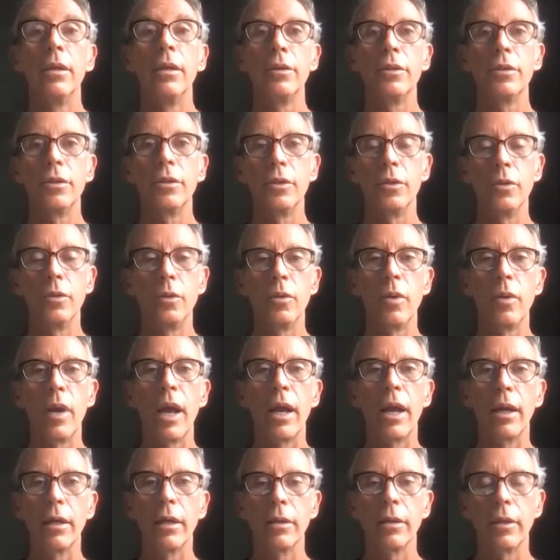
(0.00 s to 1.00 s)
to
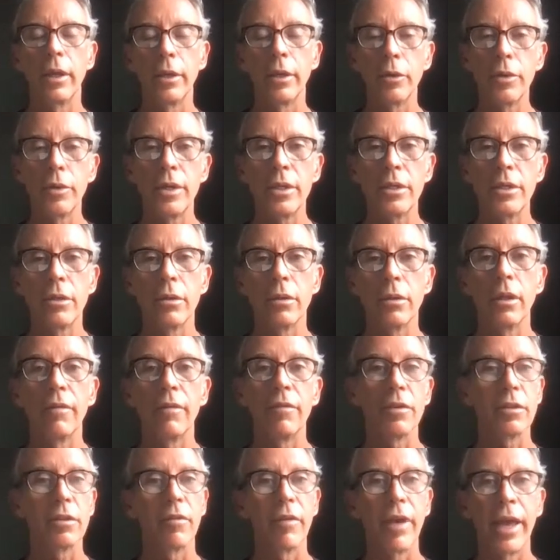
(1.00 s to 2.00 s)
increase your
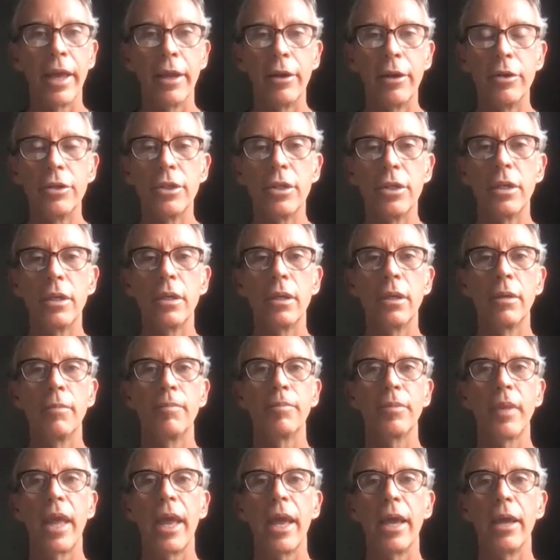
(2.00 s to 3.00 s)
levels of energy
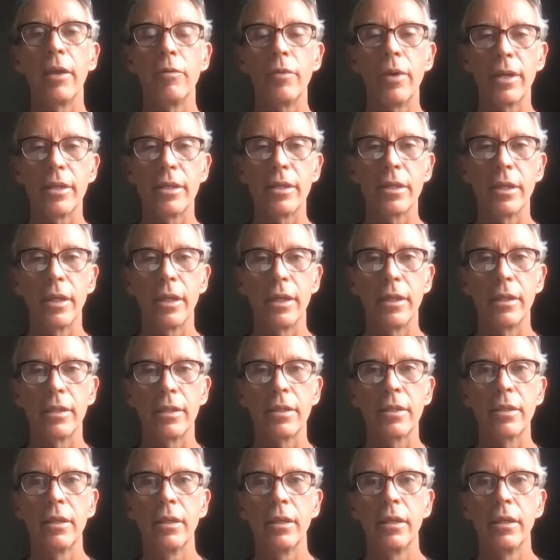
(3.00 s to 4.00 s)
and
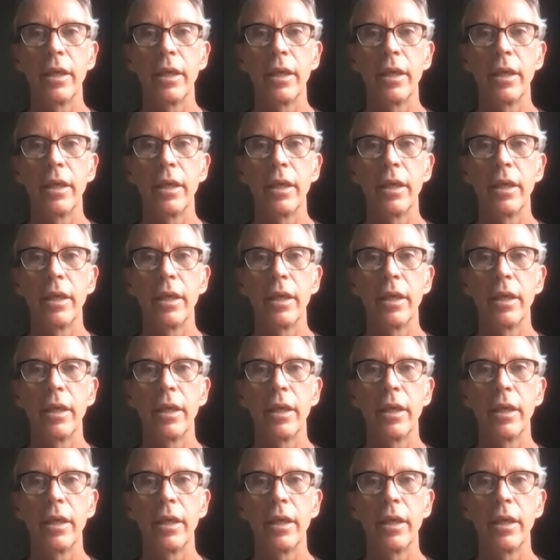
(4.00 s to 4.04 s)
resonance,